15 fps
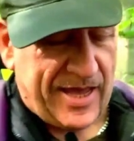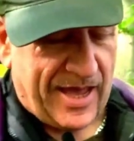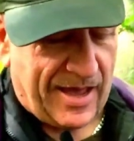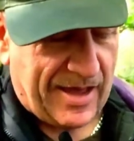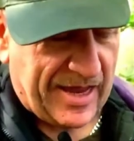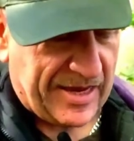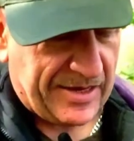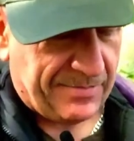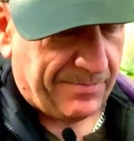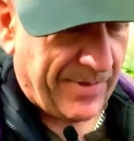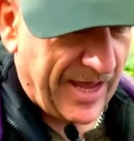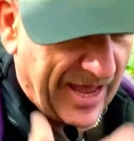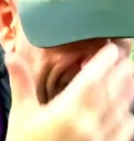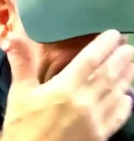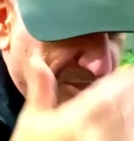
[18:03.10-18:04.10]

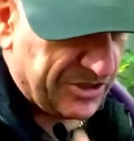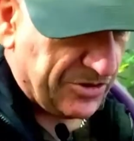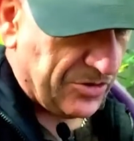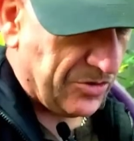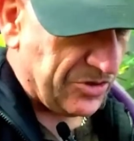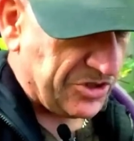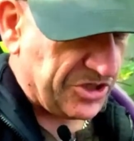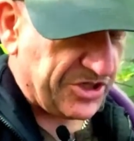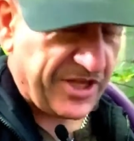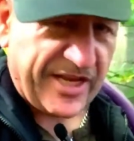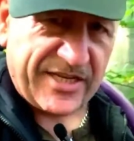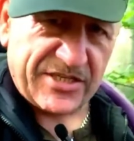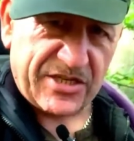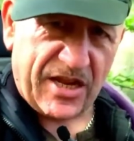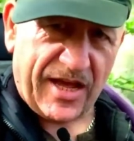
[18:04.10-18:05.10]
head torch,
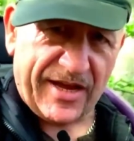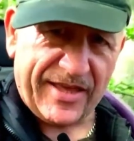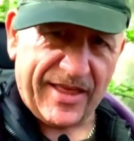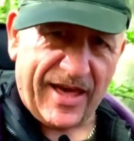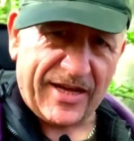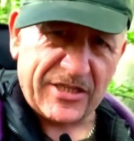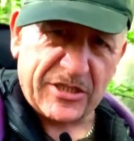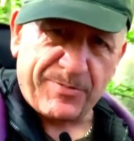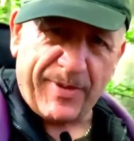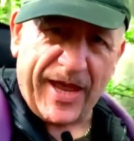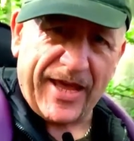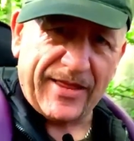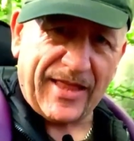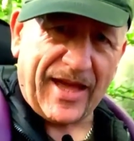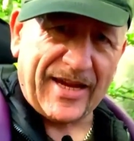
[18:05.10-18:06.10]
things like that,
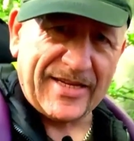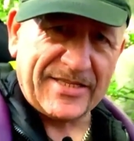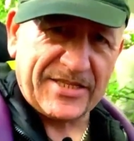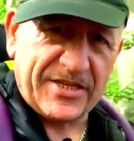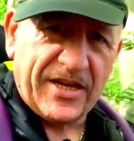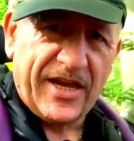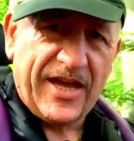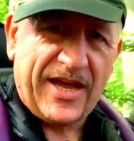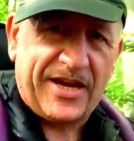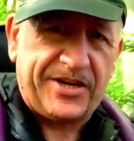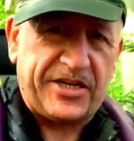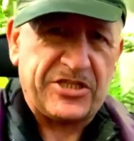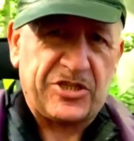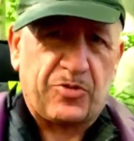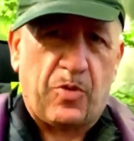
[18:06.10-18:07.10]
spare lighter,
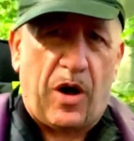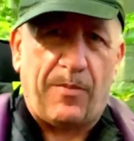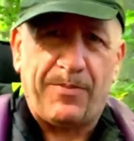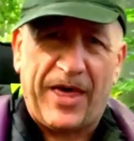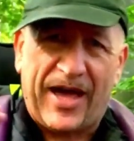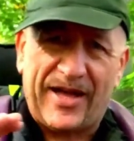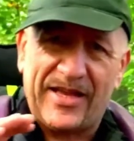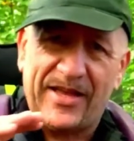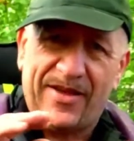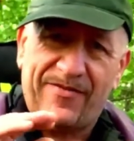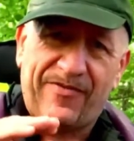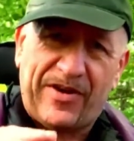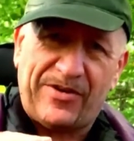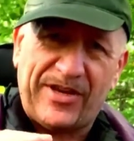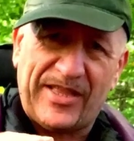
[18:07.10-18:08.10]
and I swap that
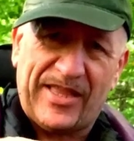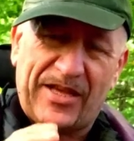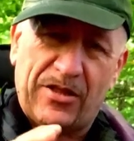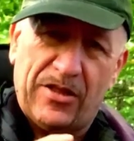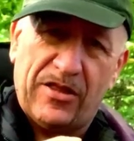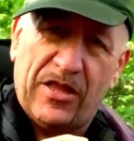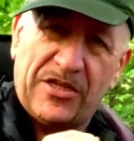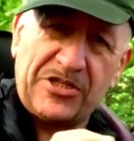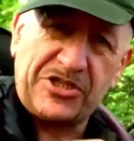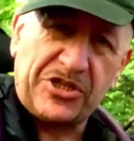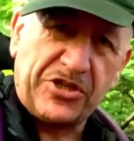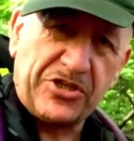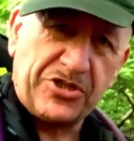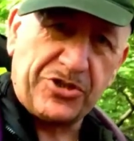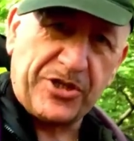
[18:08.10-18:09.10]
very little
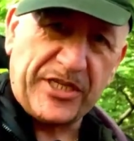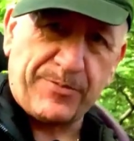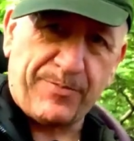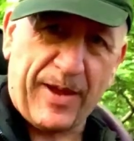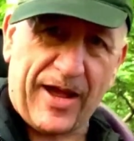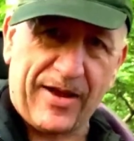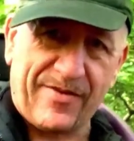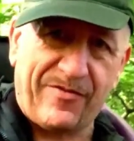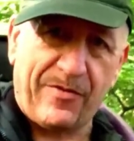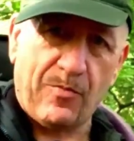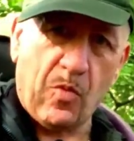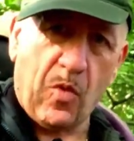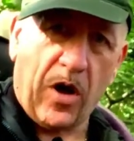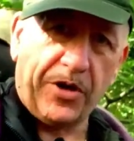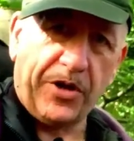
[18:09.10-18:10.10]
sundries pack
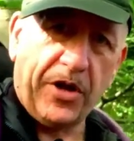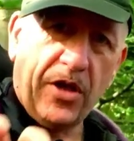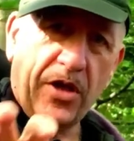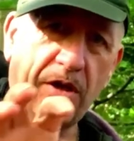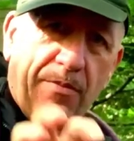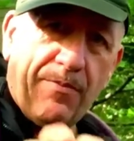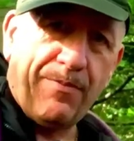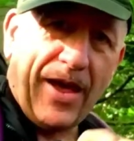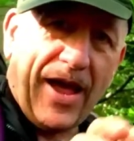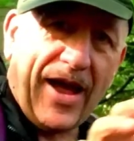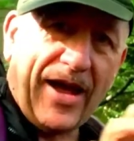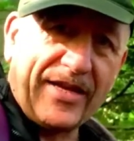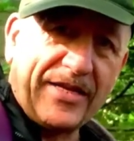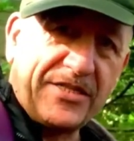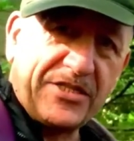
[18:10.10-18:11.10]
from one
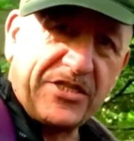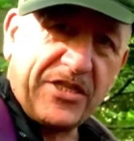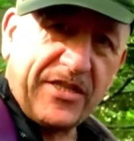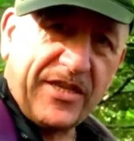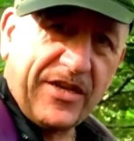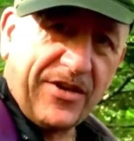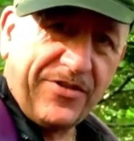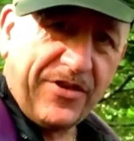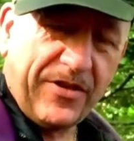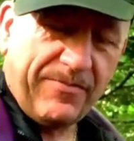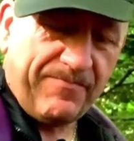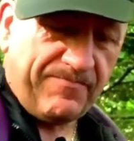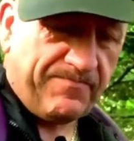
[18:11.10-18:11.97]
pack to the other.